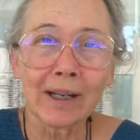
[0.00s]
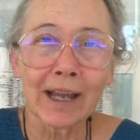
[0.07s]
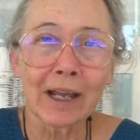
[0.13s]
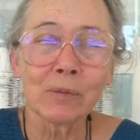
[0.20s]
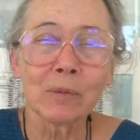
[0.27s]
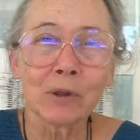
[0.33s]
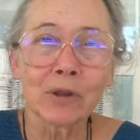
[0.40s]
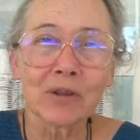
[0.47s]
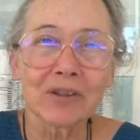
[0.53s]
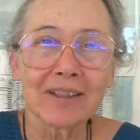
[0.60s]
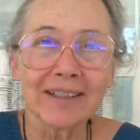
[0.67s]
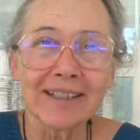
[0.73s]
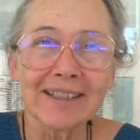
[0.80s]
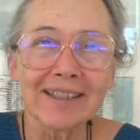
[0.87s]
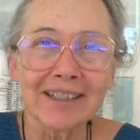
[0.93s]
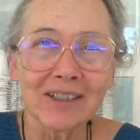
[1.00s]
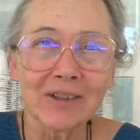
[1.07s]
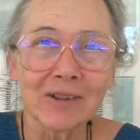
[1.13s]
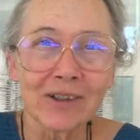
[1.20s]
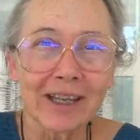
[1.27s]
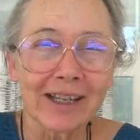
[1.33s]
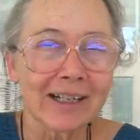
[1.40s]
light workers need to
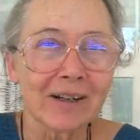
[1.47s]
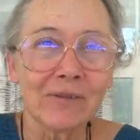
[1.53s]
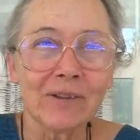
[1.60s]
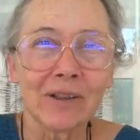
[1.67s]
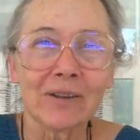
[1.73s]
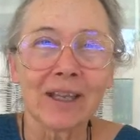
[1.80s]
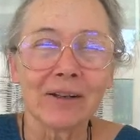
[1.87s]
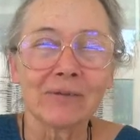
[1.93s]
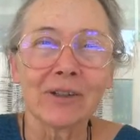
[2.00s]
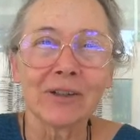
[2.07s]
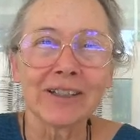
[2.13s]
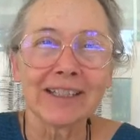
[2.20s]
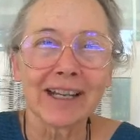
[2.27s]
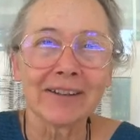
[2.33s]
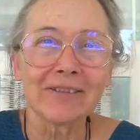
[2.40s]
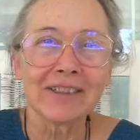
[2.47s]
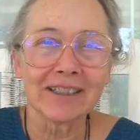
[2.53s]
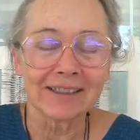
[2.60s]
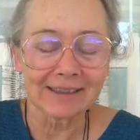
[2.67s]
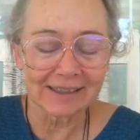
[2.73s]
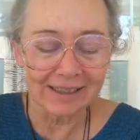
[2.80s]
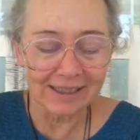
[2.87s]
do that. I feel that very
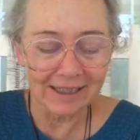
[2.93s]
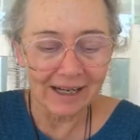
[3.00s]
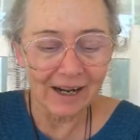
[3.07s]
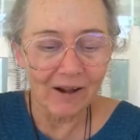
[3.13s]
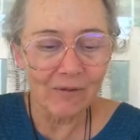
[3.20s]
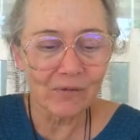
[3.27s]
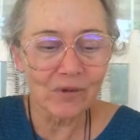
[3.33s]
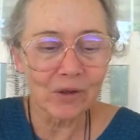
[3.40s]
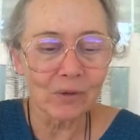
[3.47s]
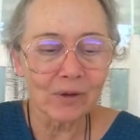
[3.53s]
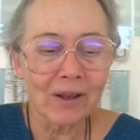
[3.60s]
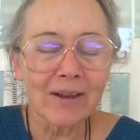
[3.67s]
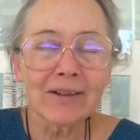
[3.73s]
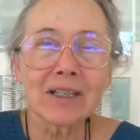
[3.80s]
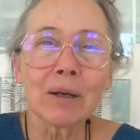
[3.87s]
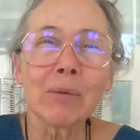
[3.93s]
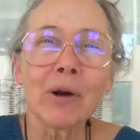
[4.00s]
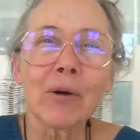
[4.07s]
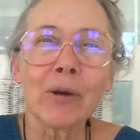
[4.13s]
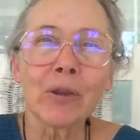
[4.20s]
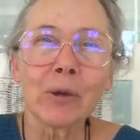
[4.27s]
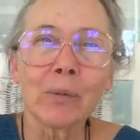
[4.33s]
definitely. So
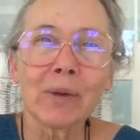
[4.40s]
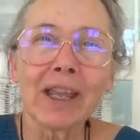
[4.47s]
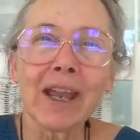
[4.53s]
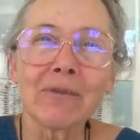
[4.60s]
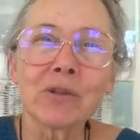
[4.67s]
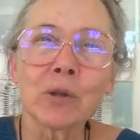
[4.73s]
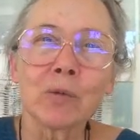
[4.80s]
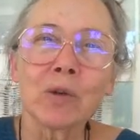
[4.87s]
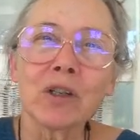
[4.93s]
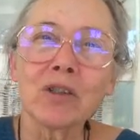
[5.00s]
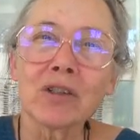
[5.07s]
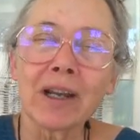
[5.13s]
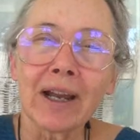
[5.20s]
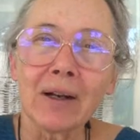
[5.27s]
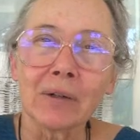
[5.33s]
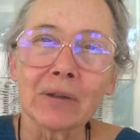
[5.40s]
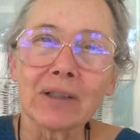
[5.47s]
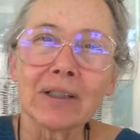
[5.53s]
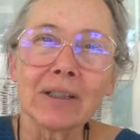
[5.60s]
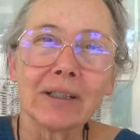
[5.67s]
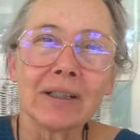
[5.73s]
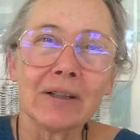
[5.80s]
somehow or other we have to reach
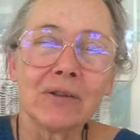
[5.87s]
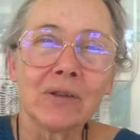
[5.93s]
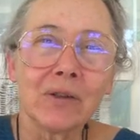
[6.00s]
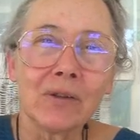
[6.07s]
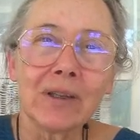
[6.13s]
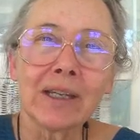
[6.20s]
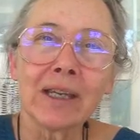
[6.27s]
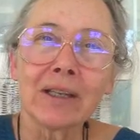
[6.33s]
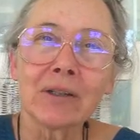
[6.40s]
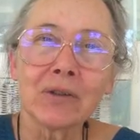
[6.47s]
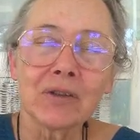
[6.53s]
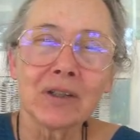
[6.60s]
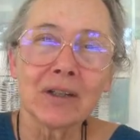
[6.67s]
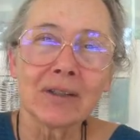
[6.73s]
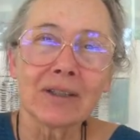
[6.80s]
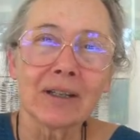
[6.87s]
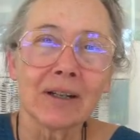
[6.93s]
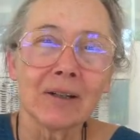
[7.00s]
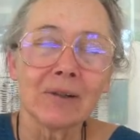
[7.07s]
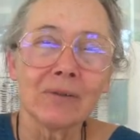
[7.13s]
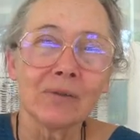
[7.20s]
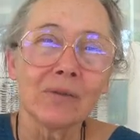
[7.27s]
out to the energies
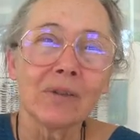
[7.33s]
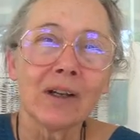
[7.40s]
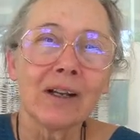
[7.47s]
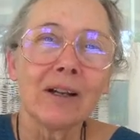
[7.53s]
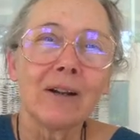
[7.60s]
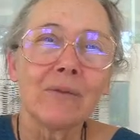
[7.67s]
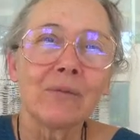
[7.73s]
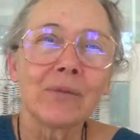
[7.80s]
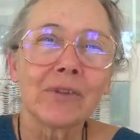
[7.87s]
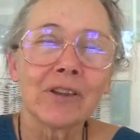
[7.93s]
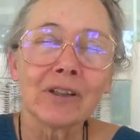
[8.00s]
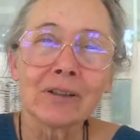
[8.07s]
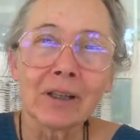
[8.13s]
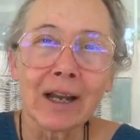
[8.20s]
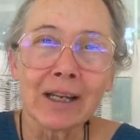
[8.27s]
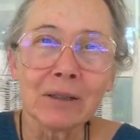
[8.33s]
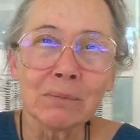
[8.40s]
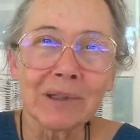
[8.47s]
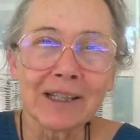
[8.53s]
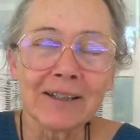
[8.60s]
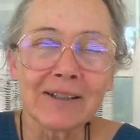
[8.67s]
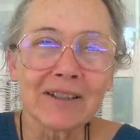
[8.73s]
of the lion
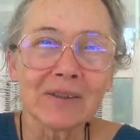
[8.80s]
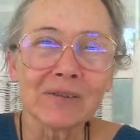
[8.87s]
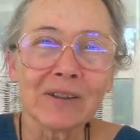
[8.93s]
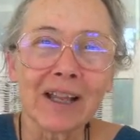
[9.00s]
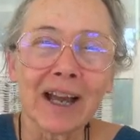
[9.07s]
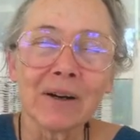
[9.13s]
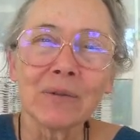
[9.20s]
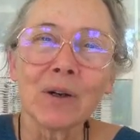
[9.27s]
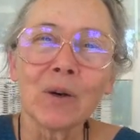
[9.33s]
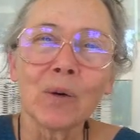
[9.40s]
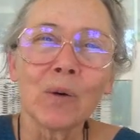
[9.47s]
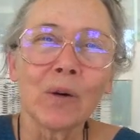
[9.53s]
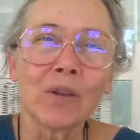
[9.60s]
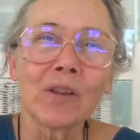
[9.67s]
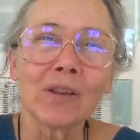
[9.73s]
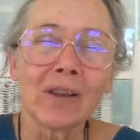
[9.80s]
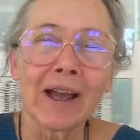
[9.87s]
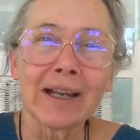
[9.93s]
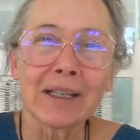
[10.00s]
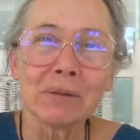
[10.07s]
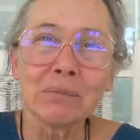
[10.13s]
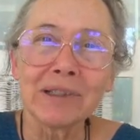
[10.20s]
beings of Lyra or the
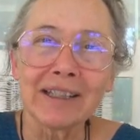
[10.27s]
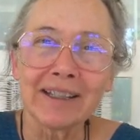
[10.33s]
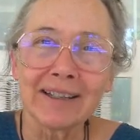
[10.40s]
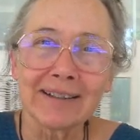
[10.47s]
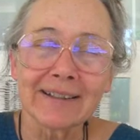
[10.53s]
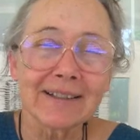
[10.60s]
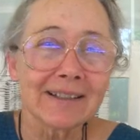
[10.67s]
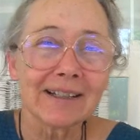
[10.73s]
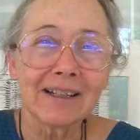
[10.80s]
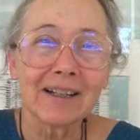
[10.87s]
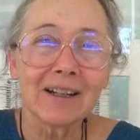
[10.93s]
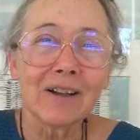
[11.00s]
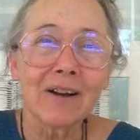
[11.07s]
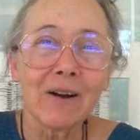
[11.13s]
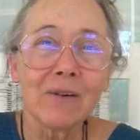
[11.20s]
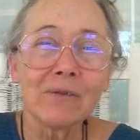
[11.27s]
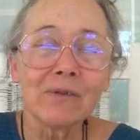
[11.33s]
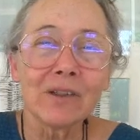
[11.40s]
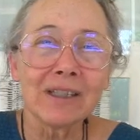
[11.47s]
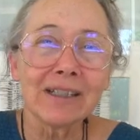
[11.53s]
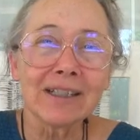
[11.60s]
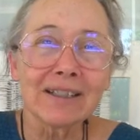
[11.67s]
lion beings of
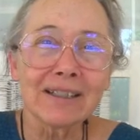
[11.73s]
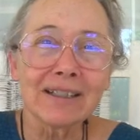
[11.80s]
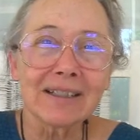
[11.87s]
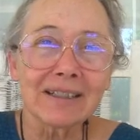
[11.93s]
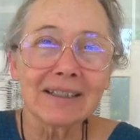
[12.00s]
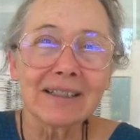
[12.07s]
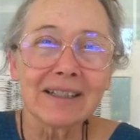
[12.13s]
Venus,